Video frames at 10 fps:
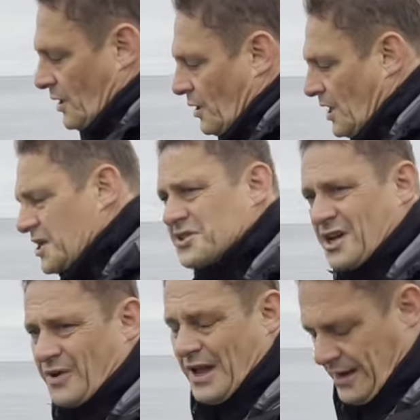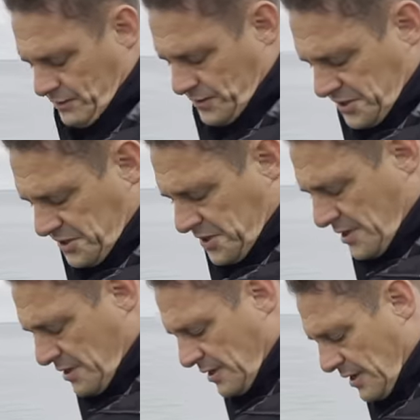Last time we had all this,
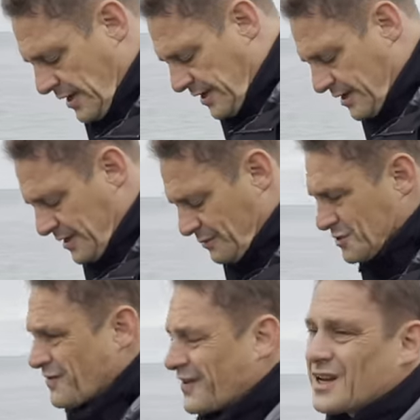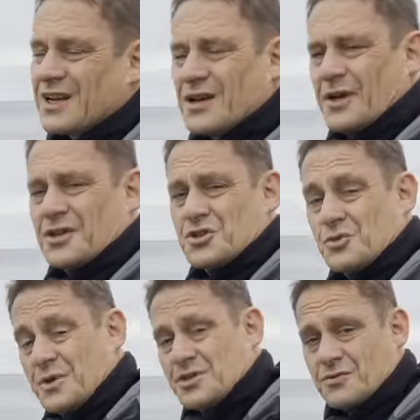it was very clear. We had a 2
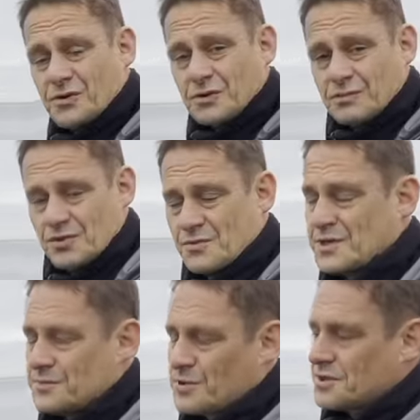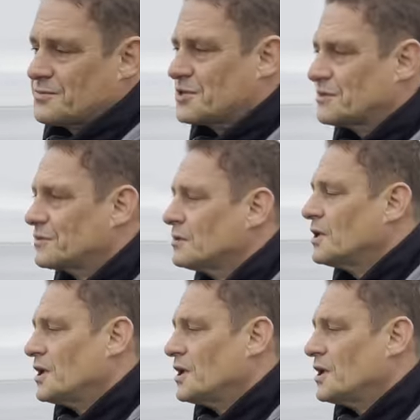meter rule, 2 meter proximity rule,